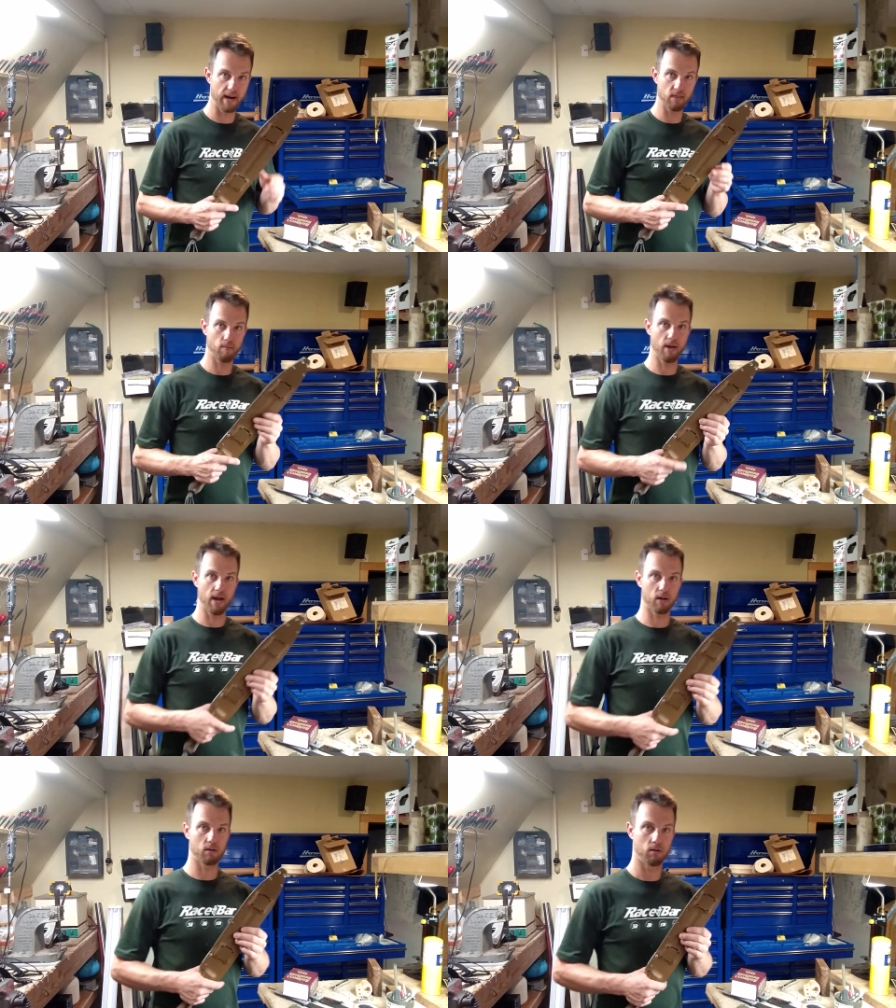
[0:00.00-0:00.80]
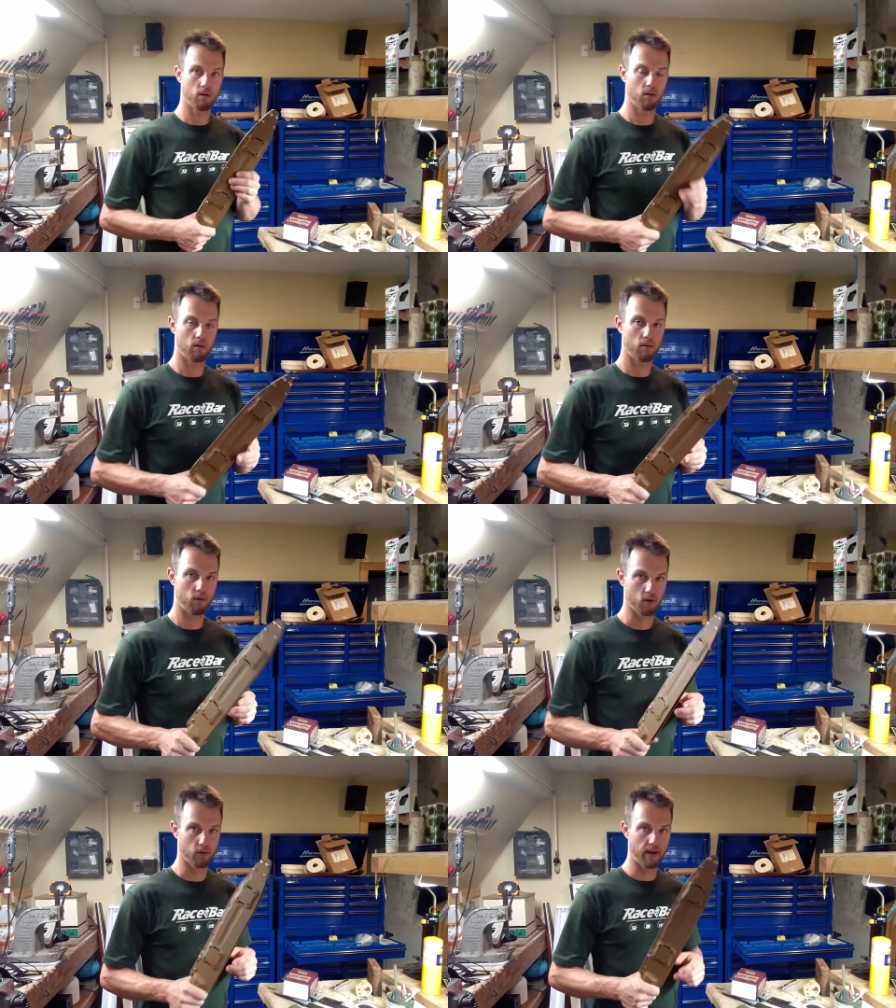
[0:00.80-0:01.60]
the back,
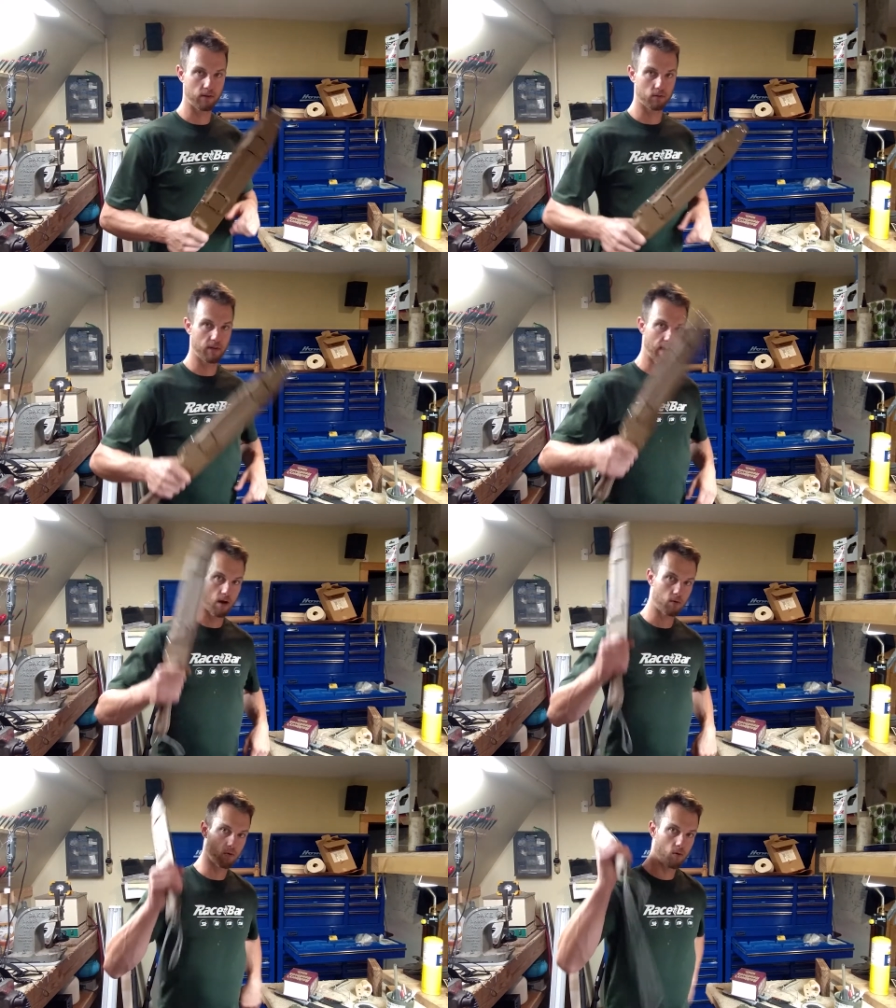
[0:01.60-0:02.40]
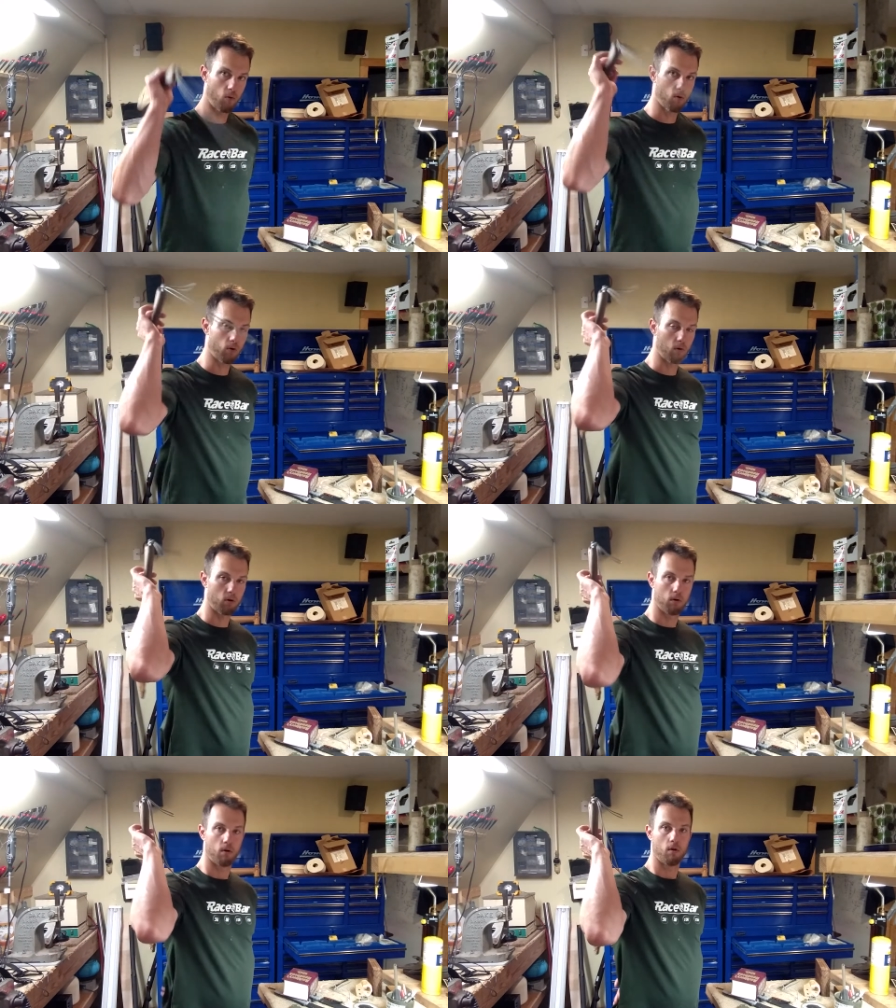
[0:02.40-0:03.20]
handle down, or
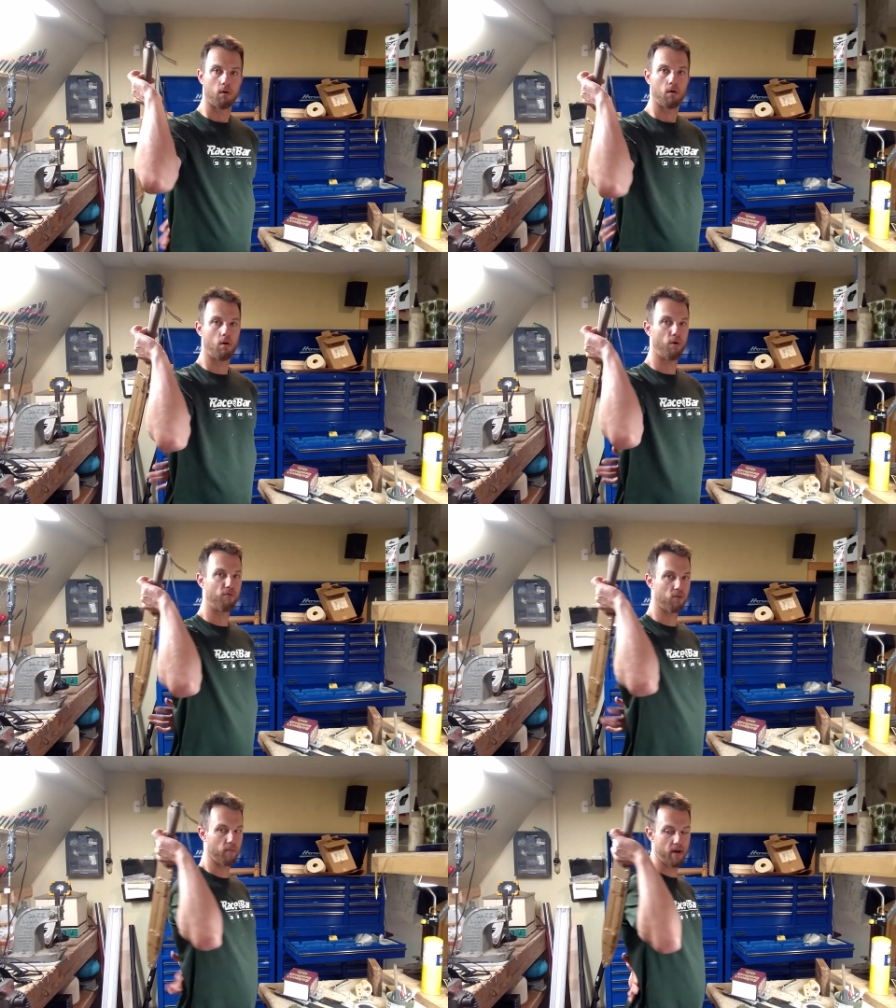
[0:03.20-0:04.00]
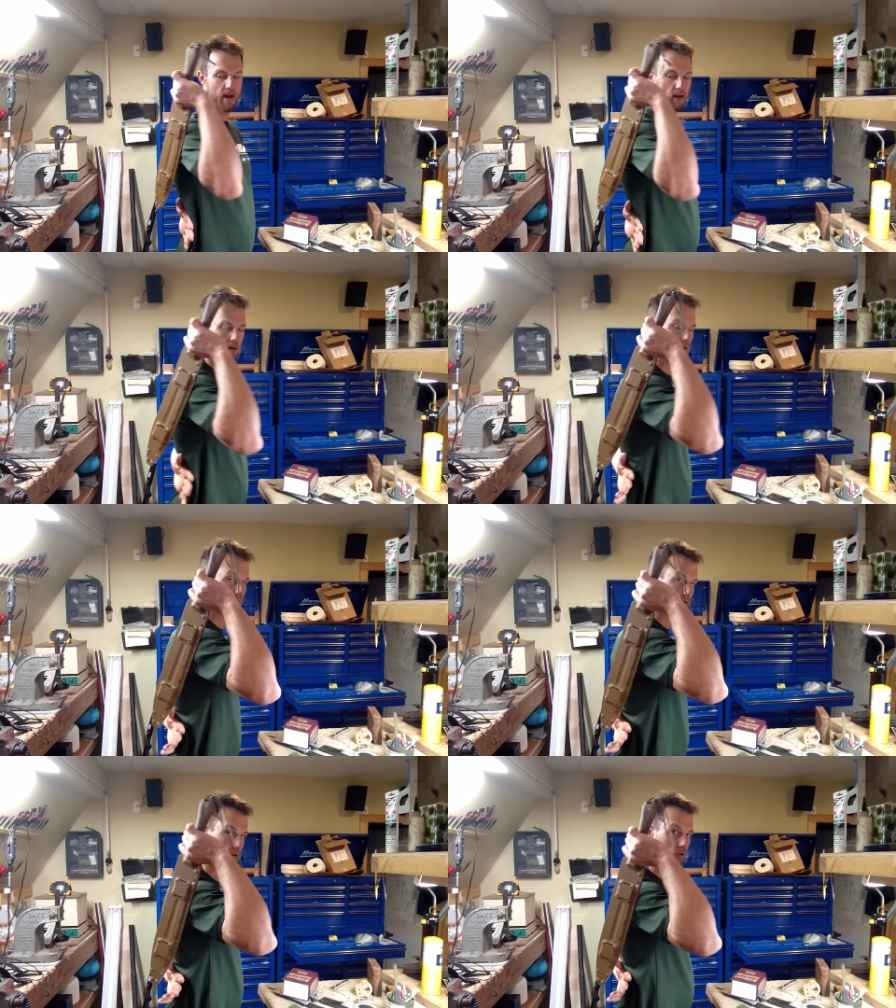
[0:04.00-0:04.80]
over the back,
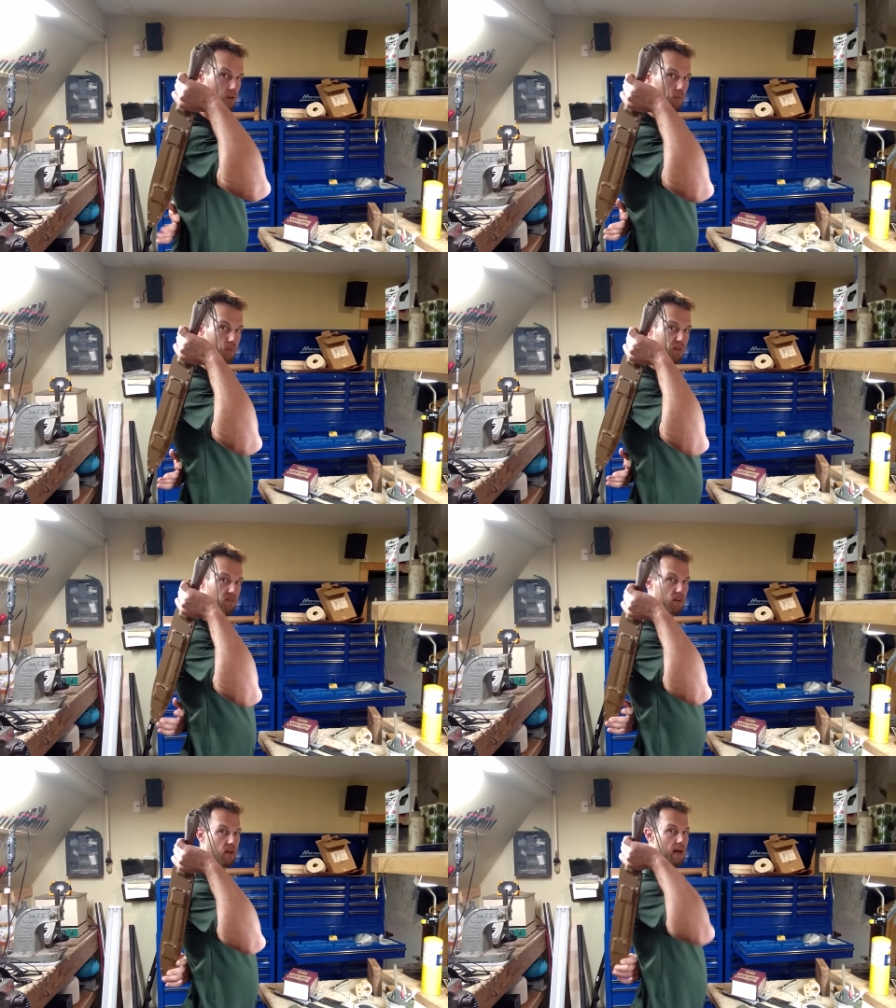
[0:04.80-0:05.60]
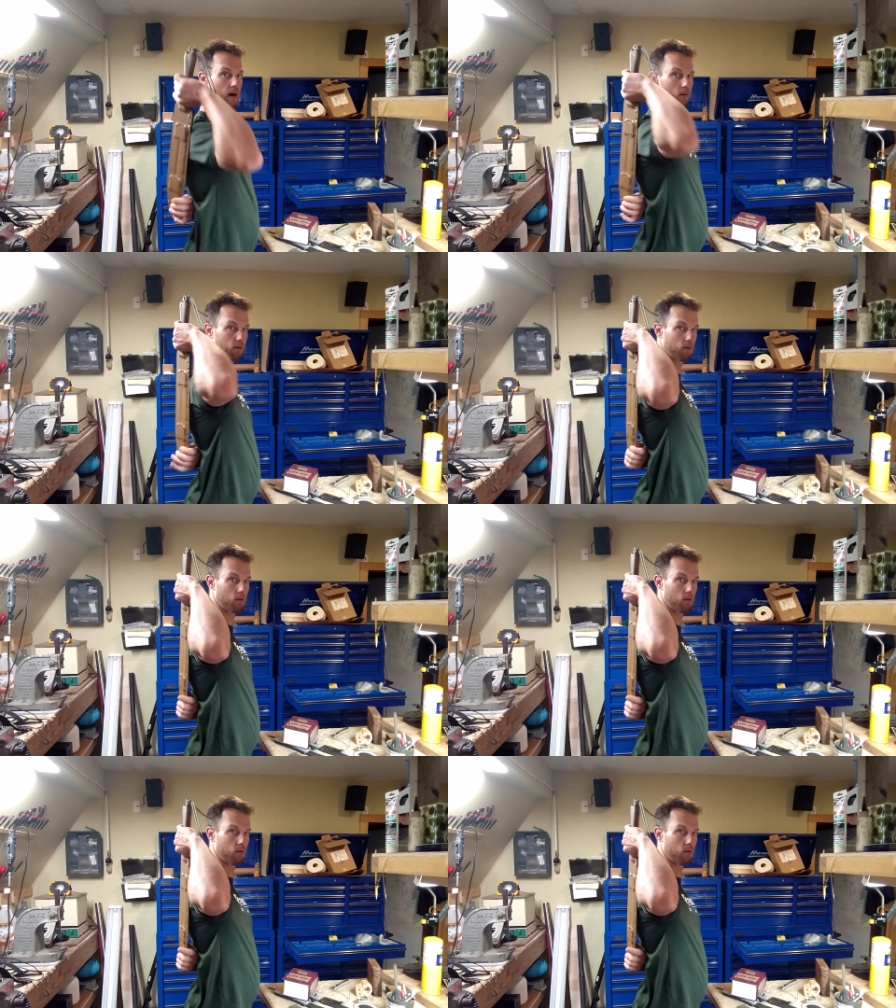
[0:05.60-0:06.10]
so you can pivot it out,